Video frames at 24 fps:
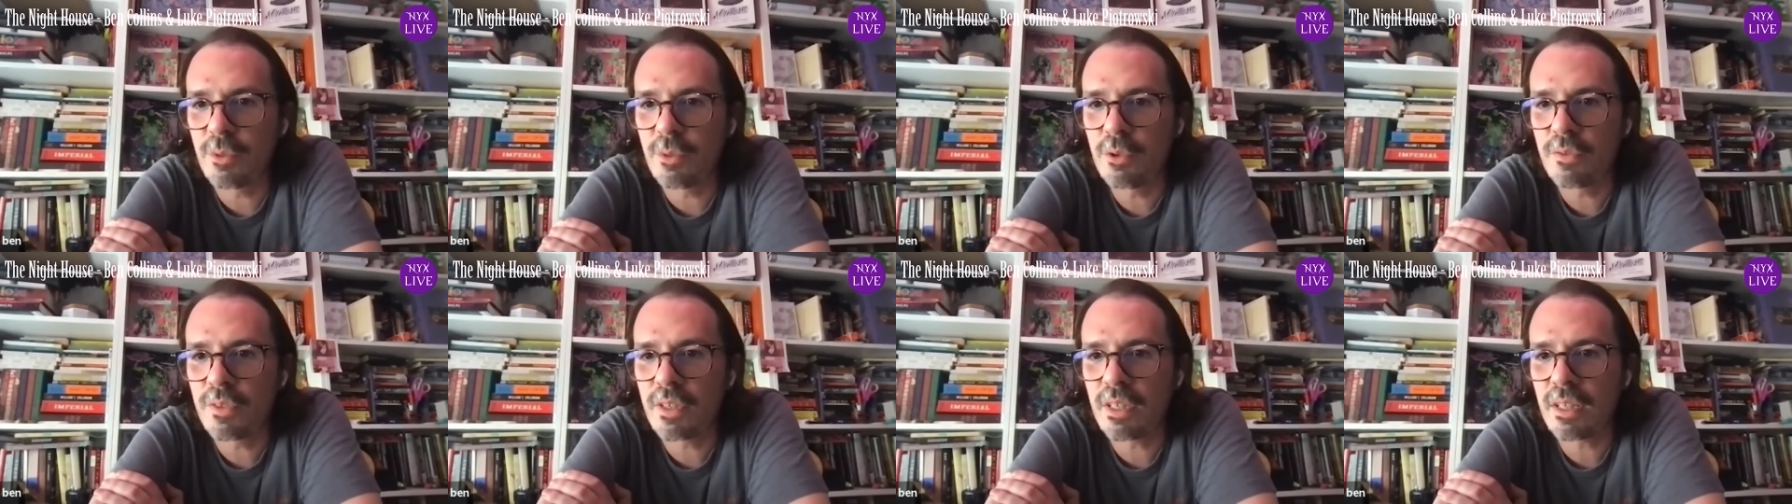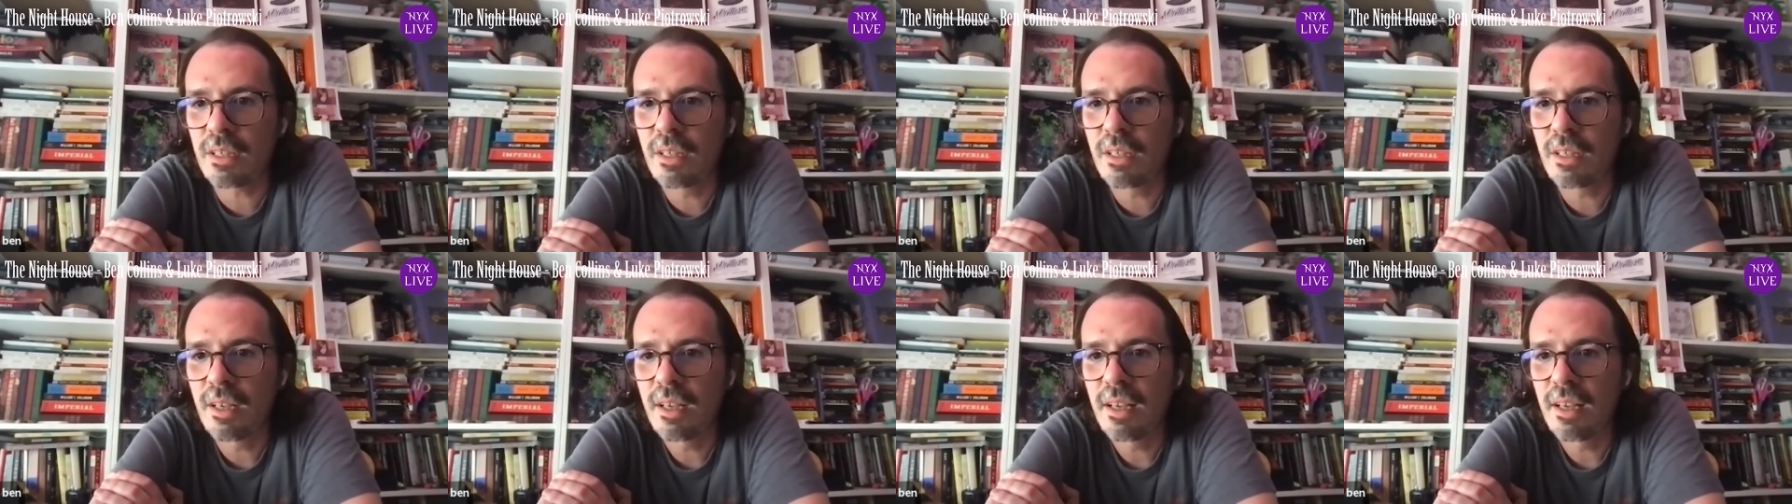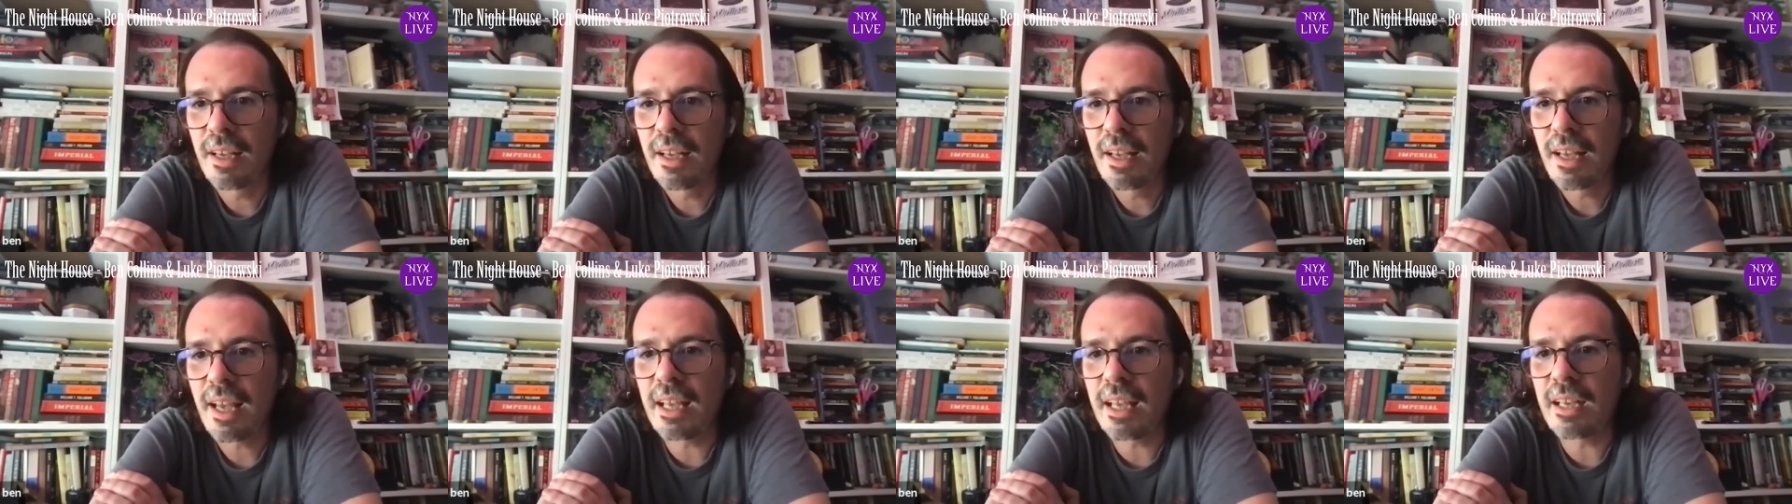basically,
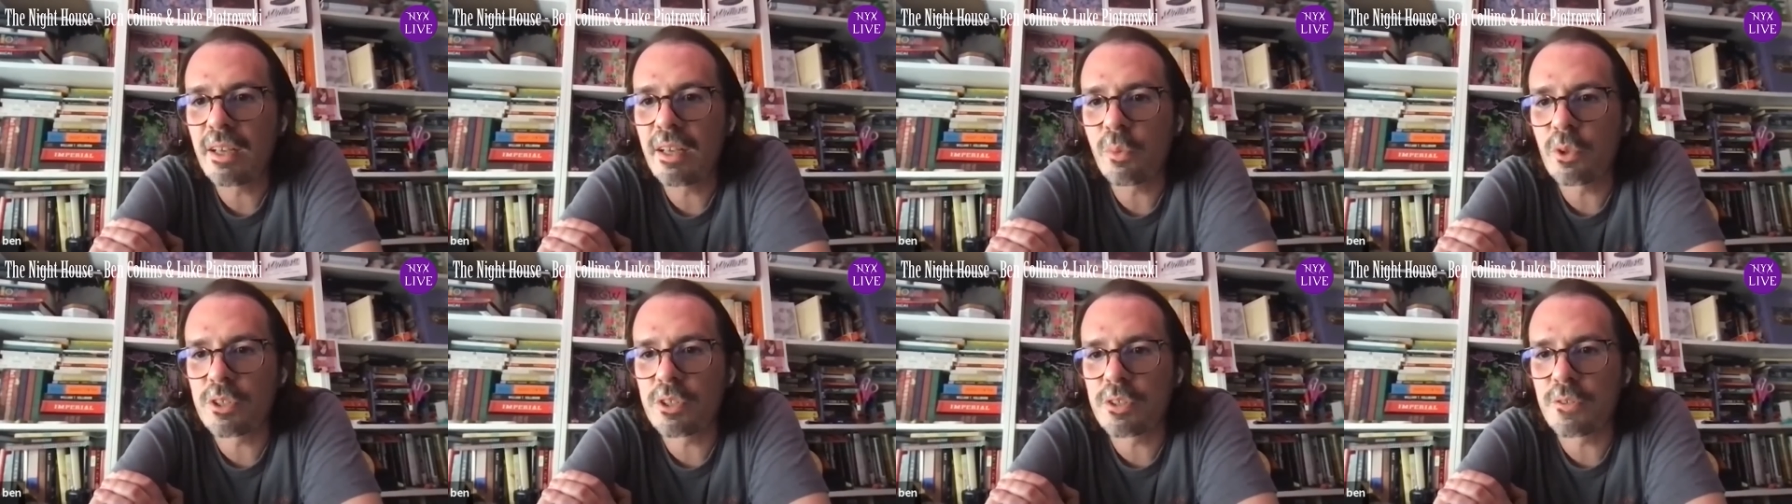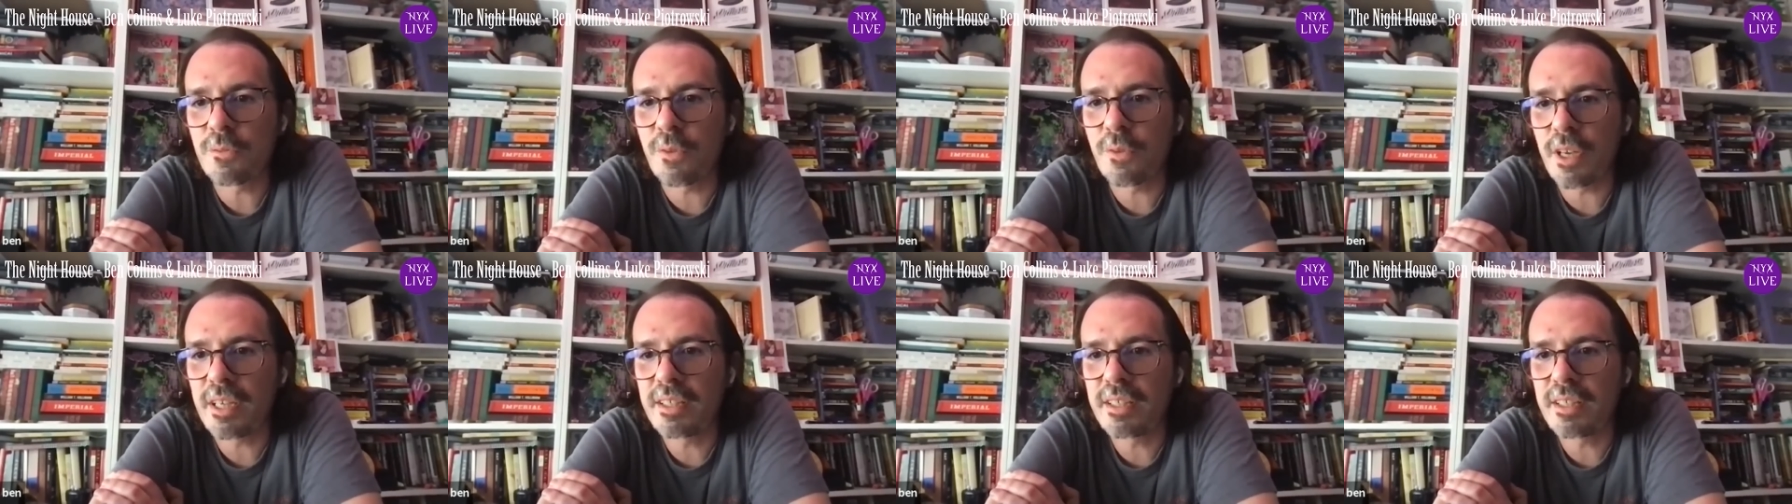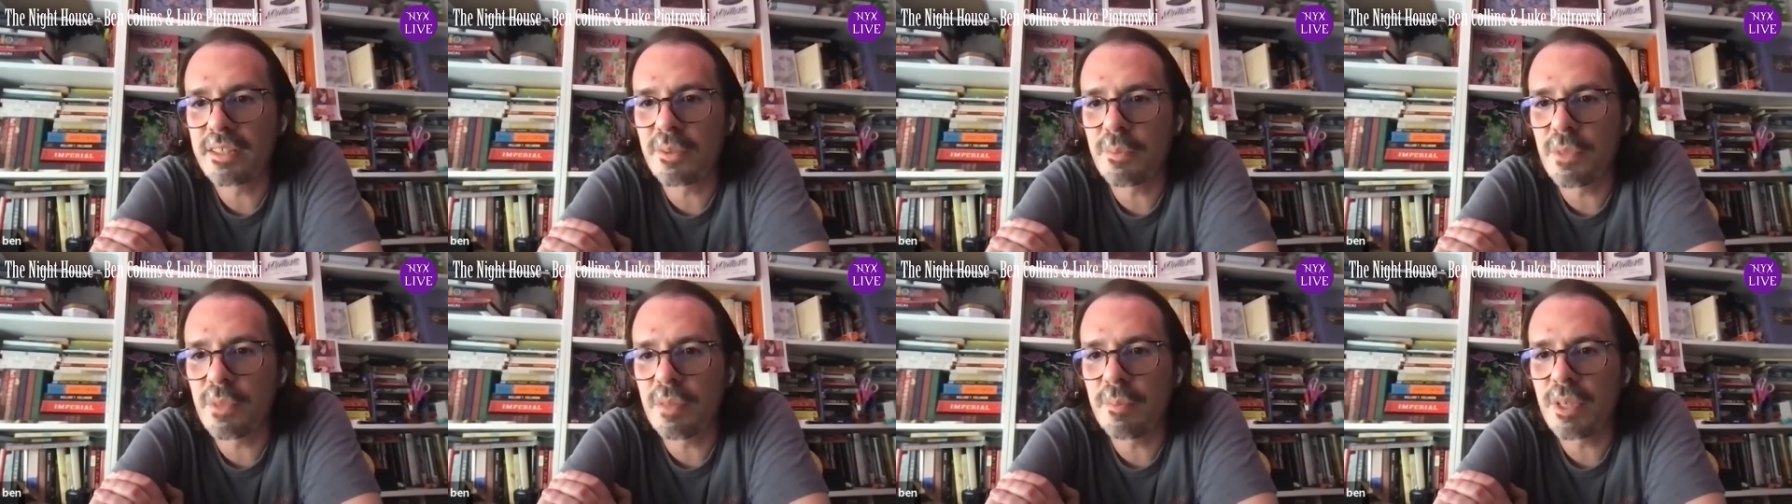ordering
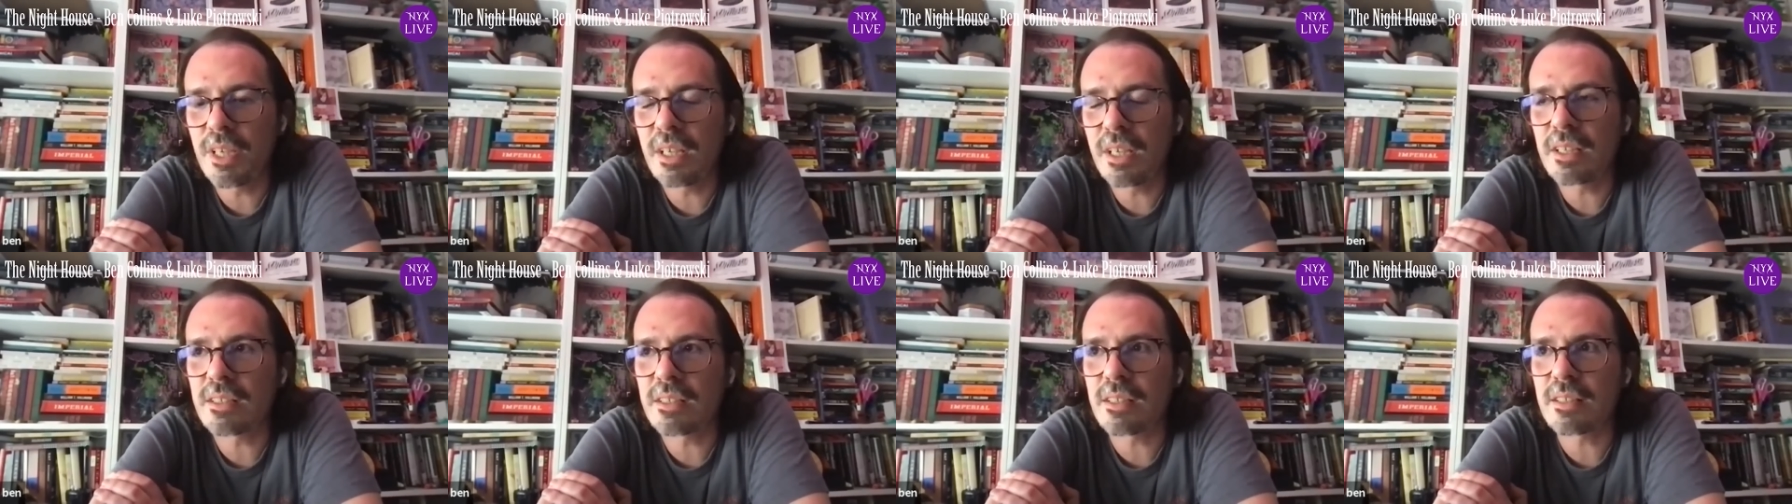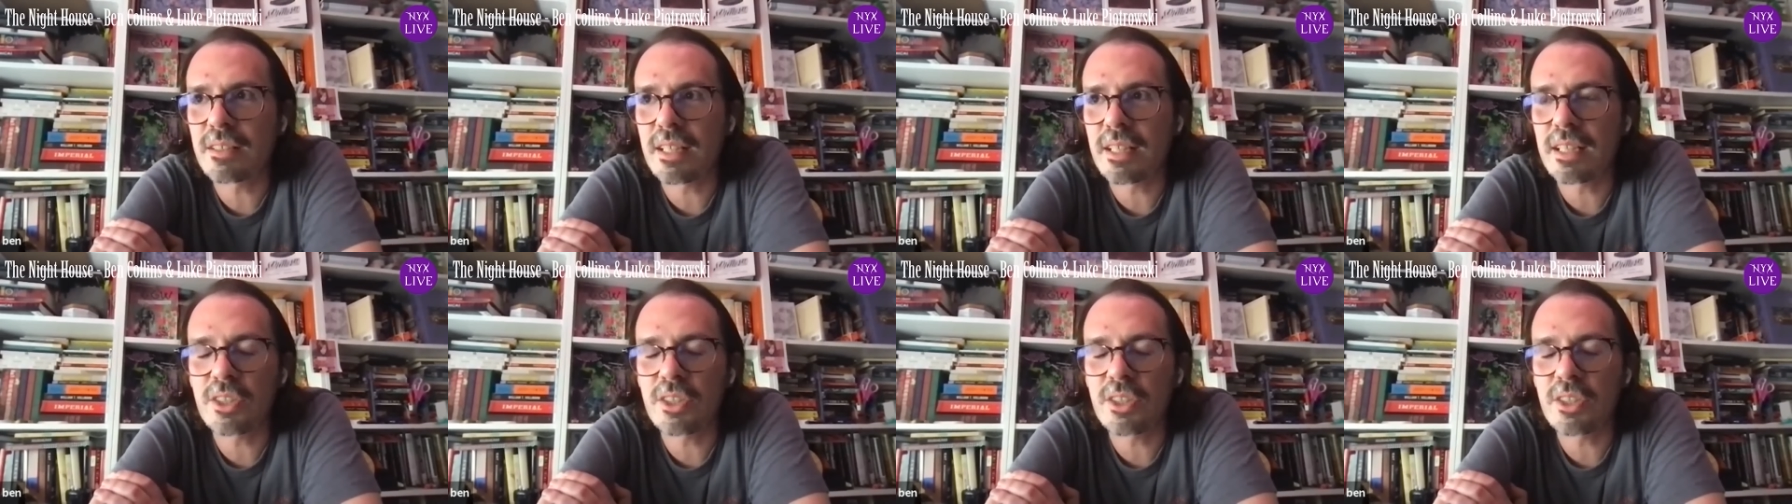breakfast, so